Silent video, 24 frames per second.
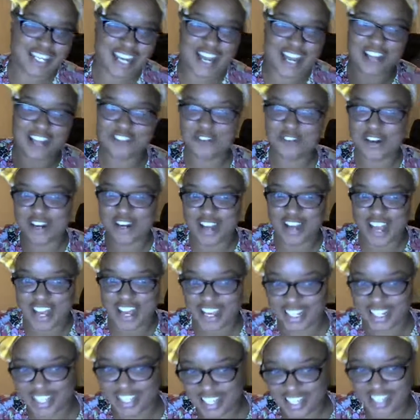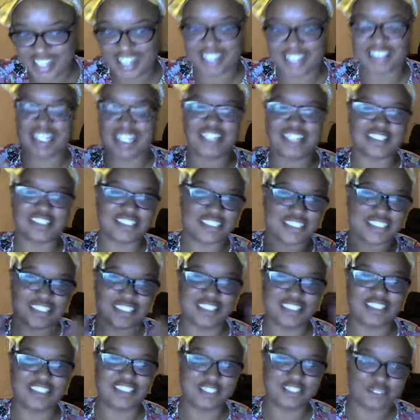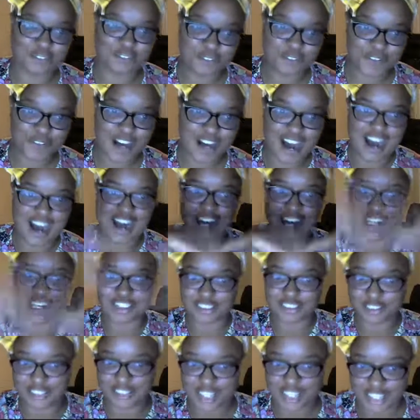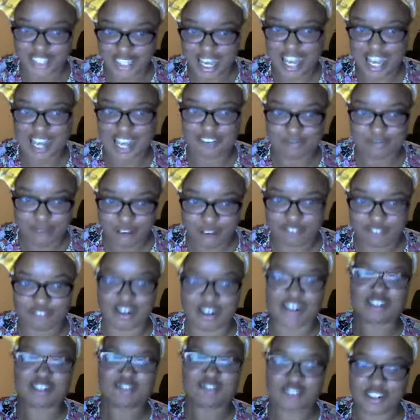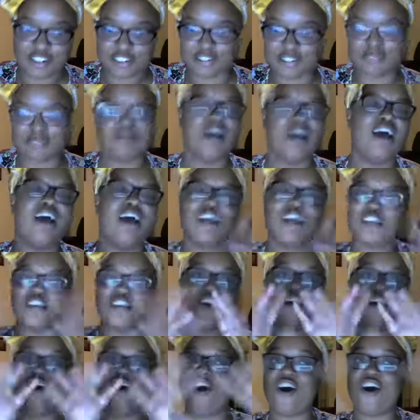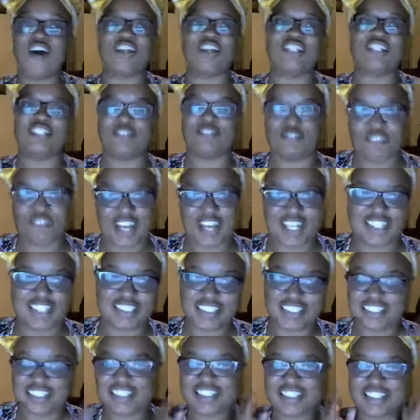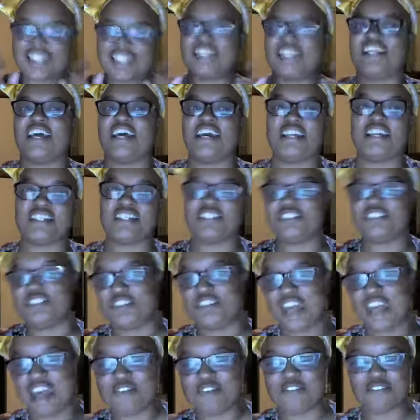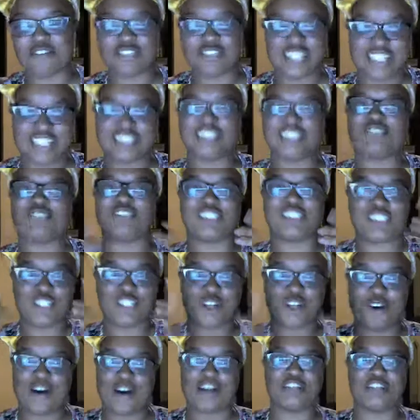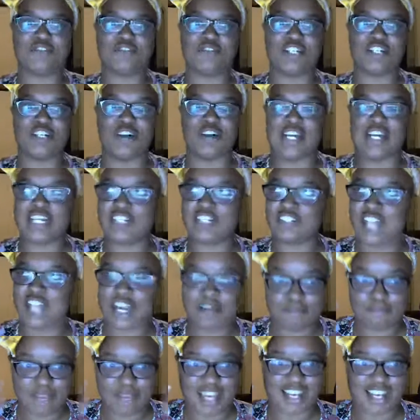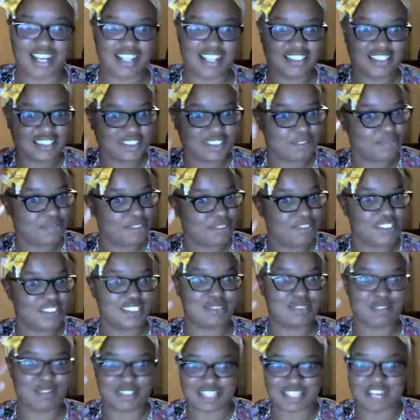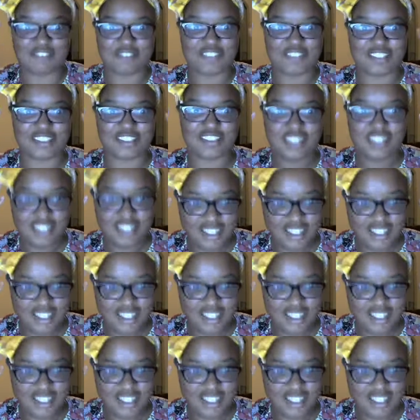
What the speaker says: down, you done had kids, they done seen your woo-ha because you done gave birth right in front of them. All of the fantasies that you have a relationship just go out the window. And then you're like, man, can I still be with this person after?